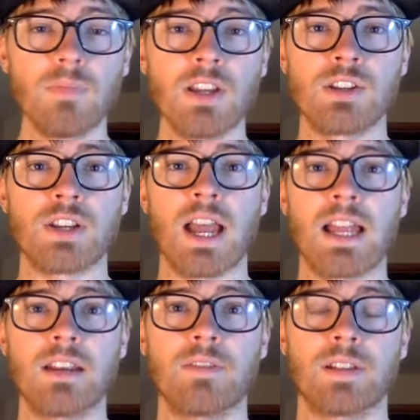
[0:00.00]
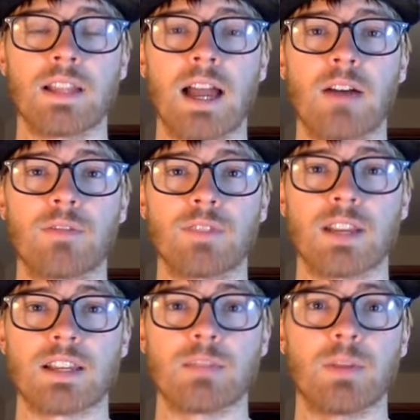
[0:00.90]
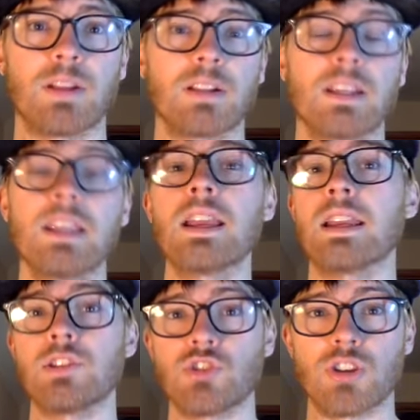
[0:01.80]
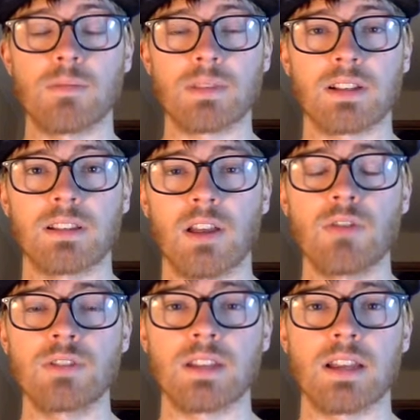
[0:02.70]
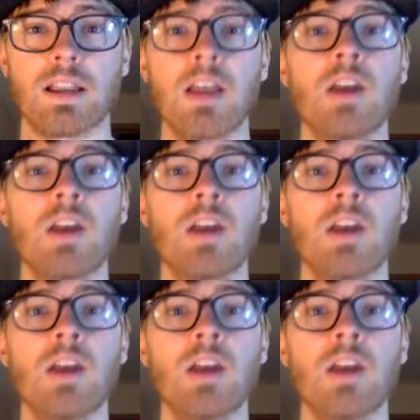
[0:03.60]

to kind of allow flexibility in gyms closing,